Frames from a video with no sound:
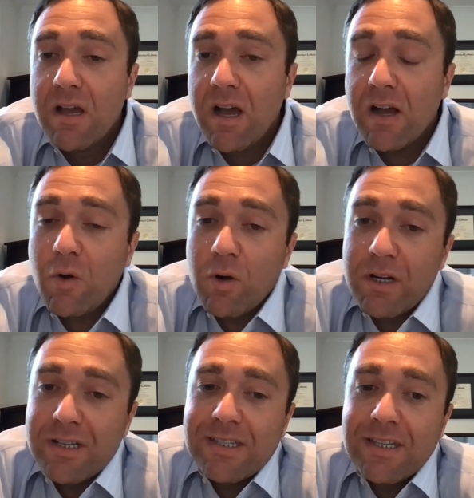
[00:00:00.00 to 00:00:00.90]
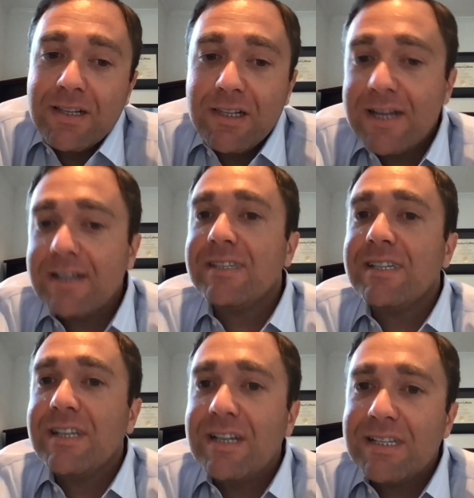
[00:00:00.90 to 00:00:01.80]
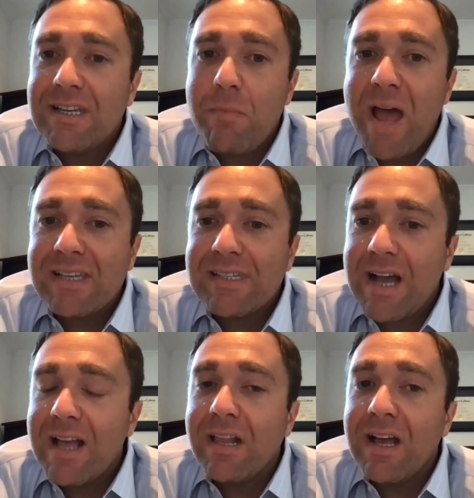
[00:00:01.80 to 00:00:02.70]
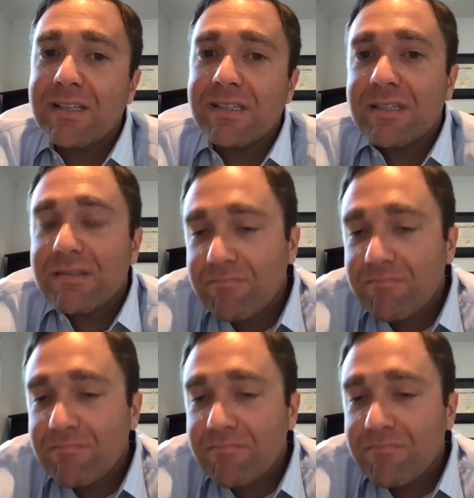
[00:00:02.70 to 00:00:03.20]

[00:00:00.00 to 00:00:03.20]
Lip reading: According to the latest CDC mask guidelines,